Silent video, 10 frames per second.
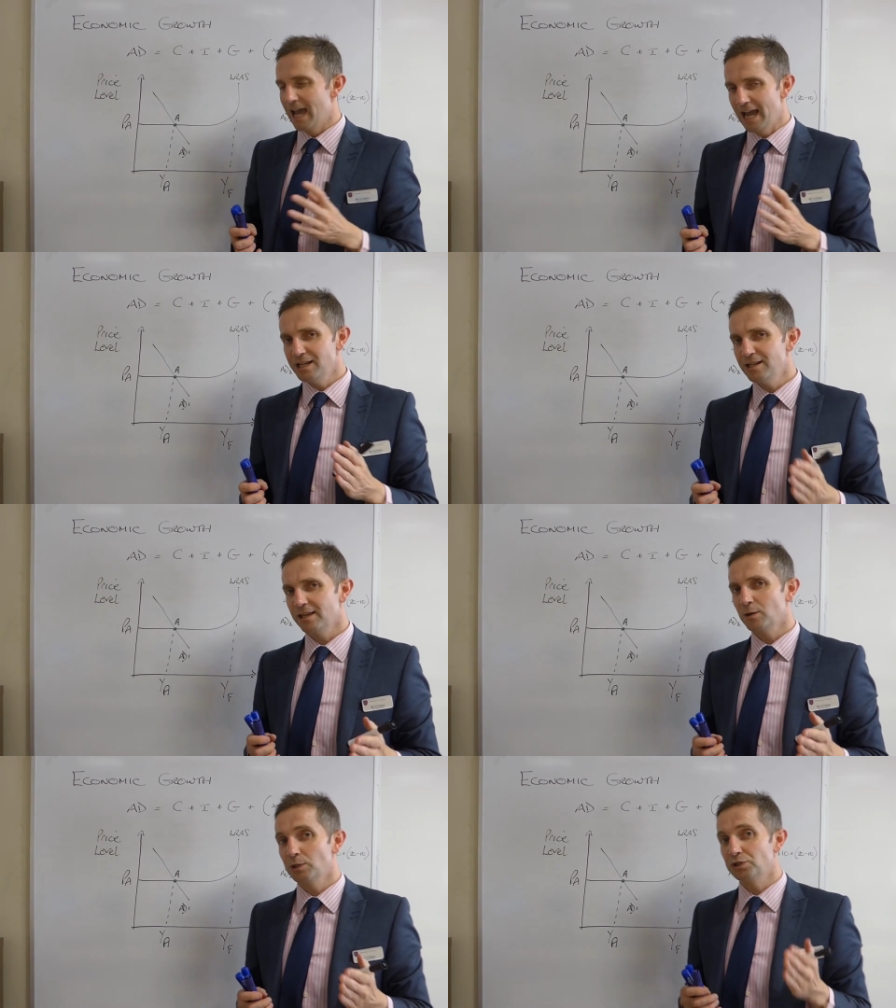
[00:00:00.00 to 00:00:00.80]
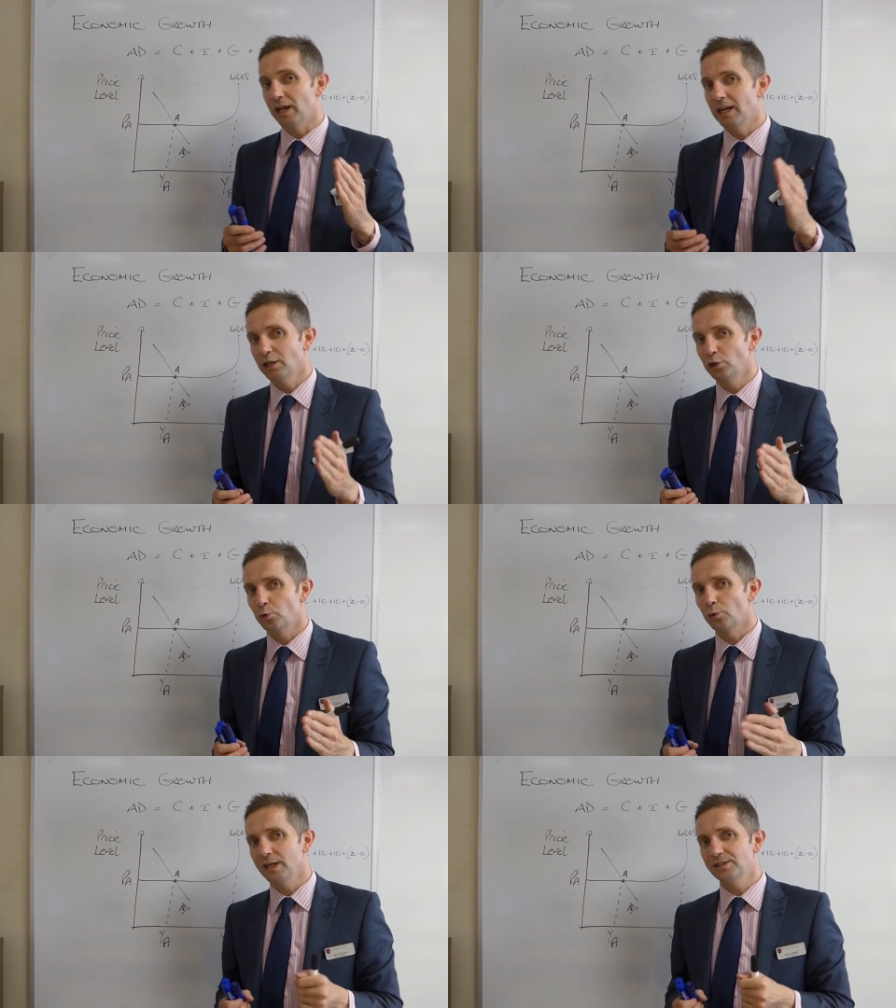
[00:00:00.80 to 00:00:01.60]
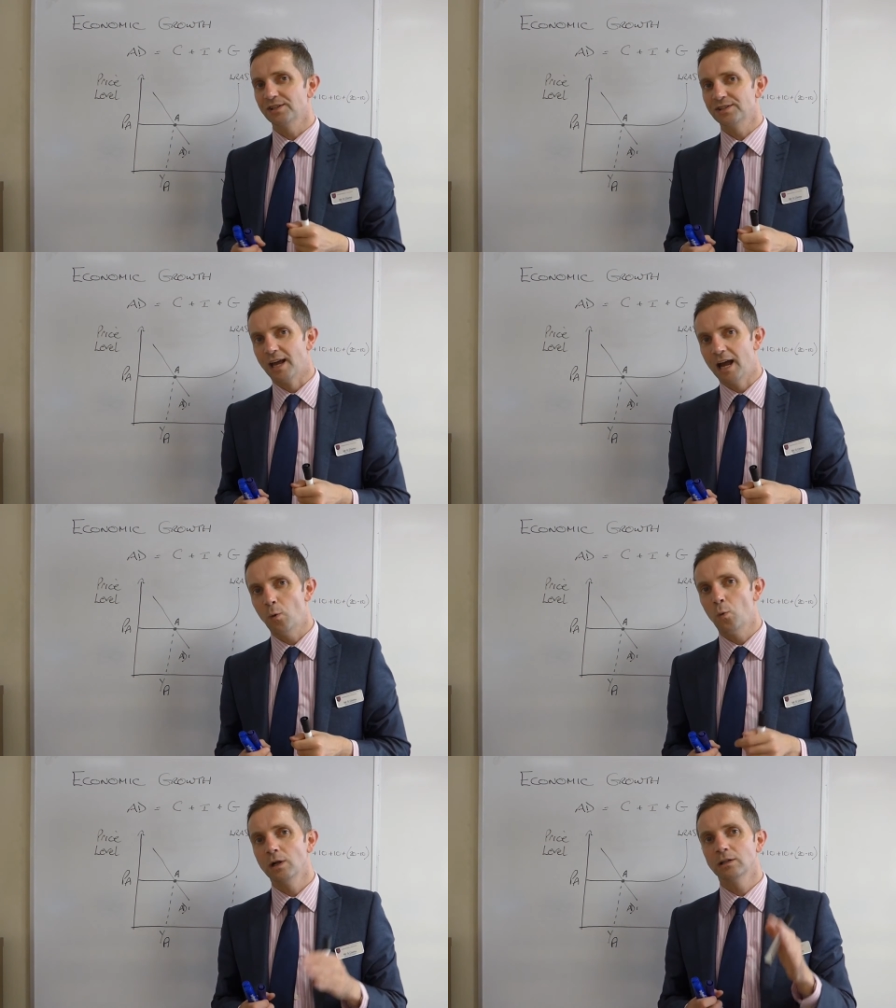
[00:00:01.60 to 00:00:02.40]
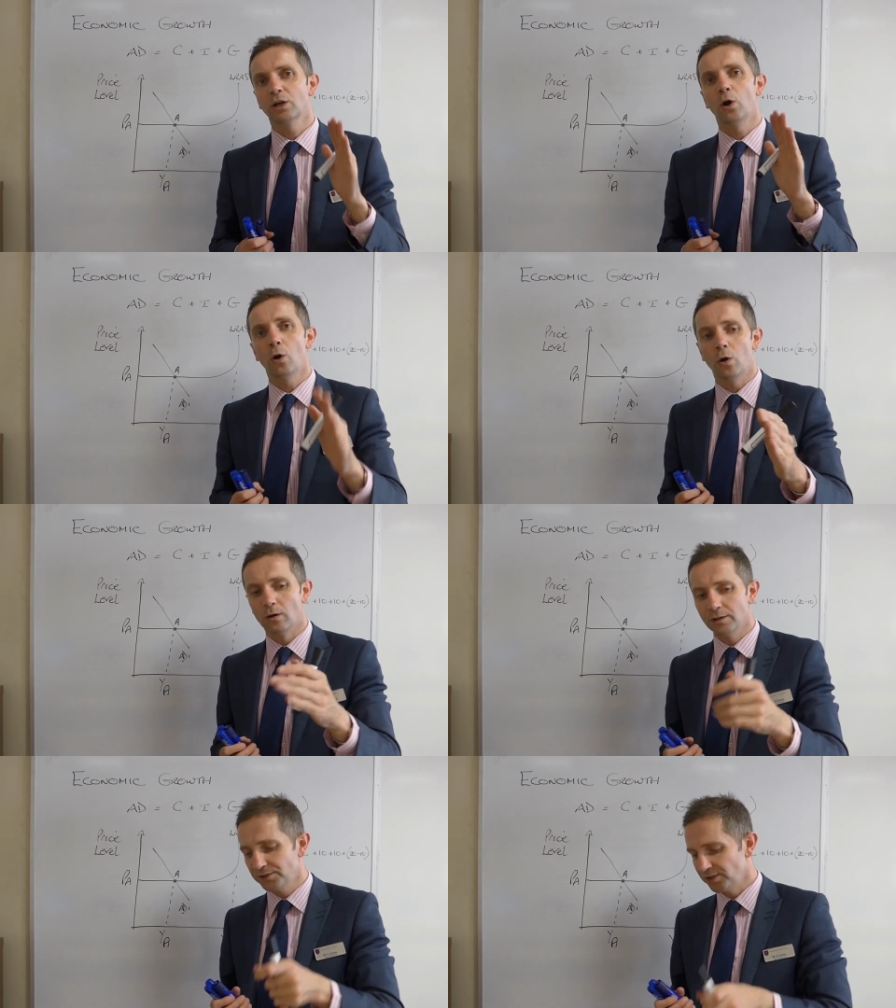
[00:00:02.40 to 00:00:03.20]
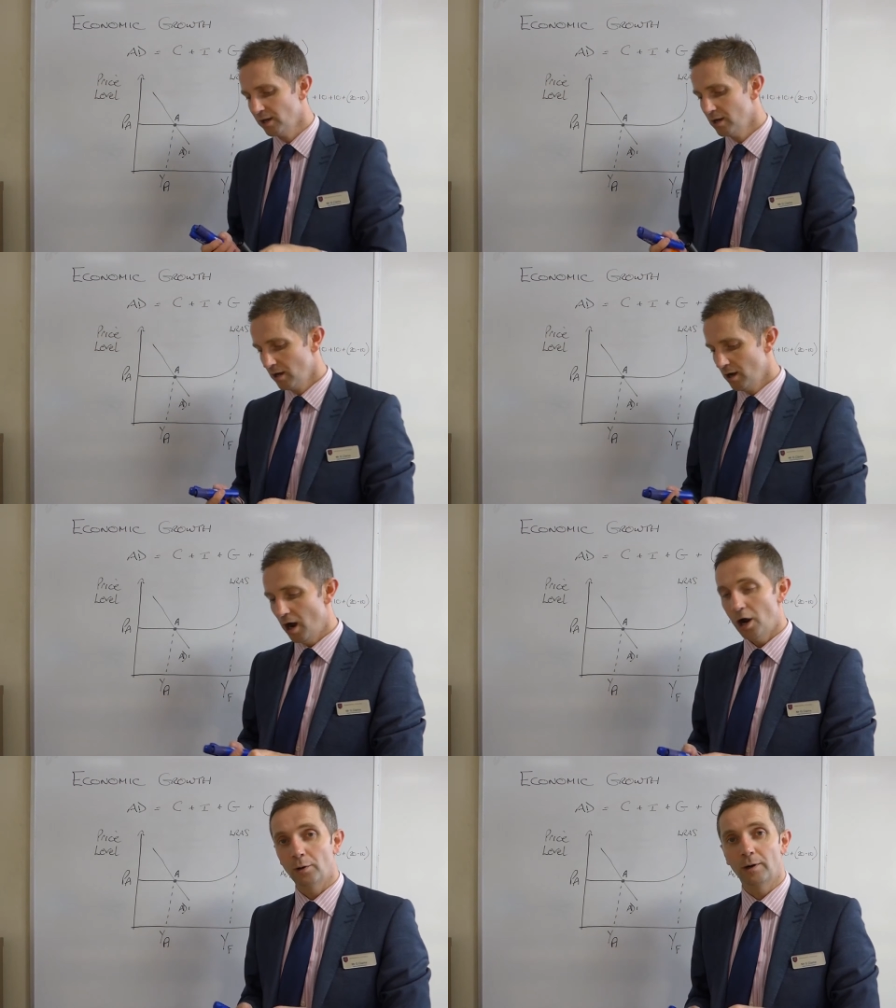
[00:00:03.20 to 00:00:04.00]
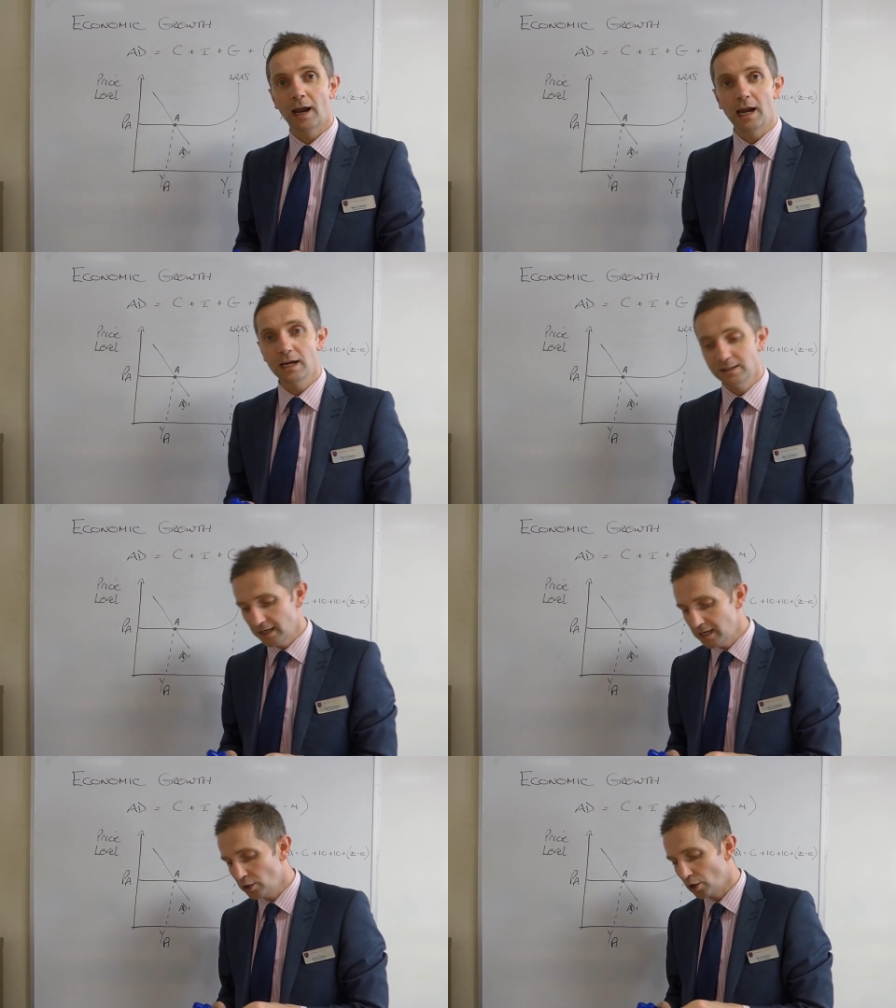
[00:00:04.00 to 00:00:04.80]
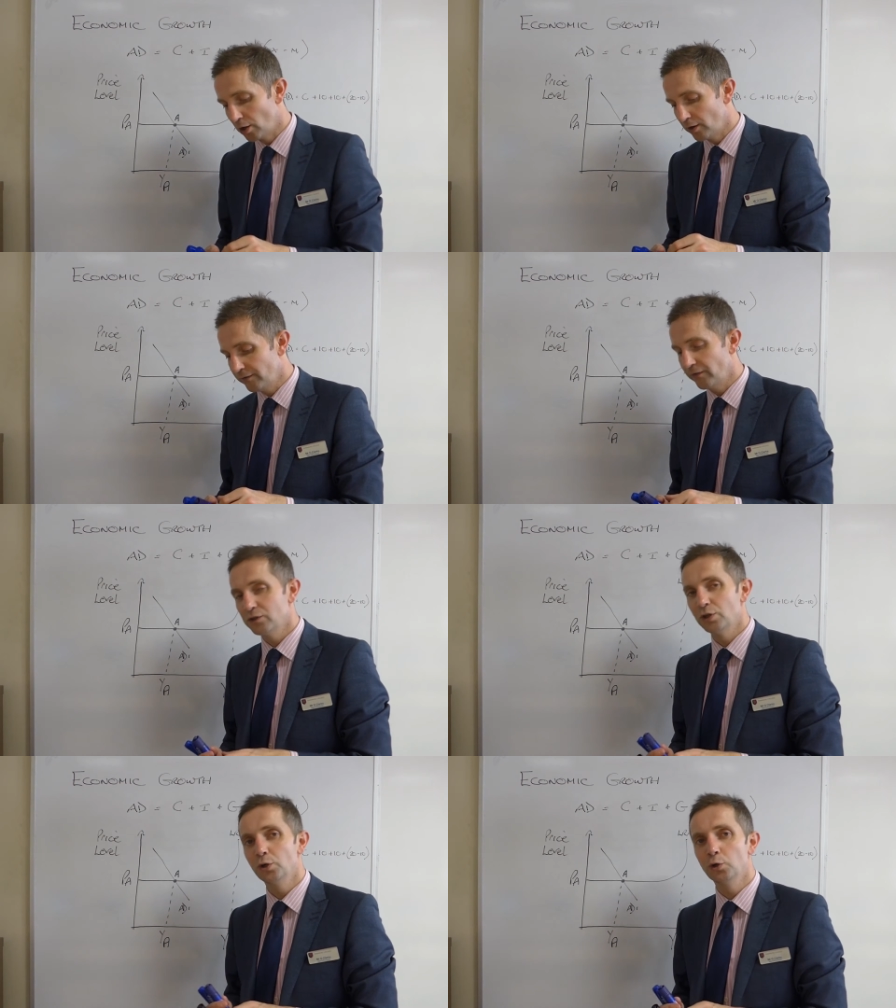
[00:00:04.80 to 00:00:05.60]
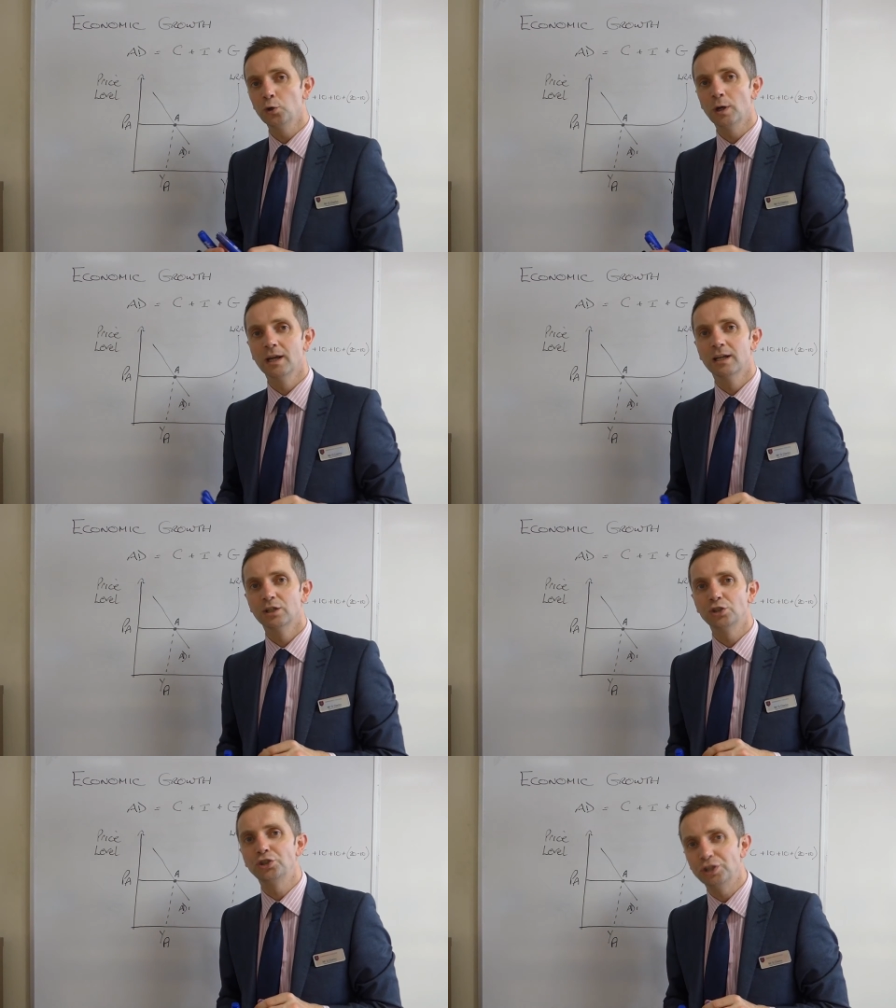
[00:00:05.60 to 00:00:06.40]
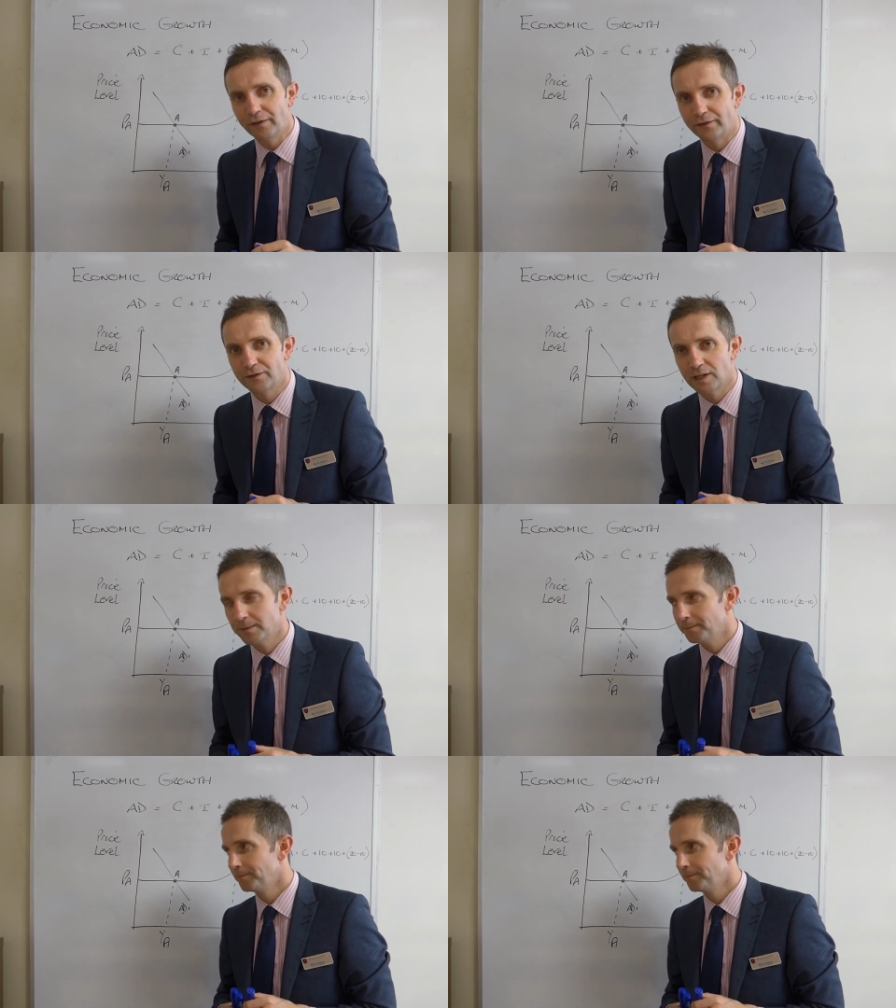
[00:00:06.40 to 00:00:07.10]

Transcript: anything which increases that will cause our AD curve to shift.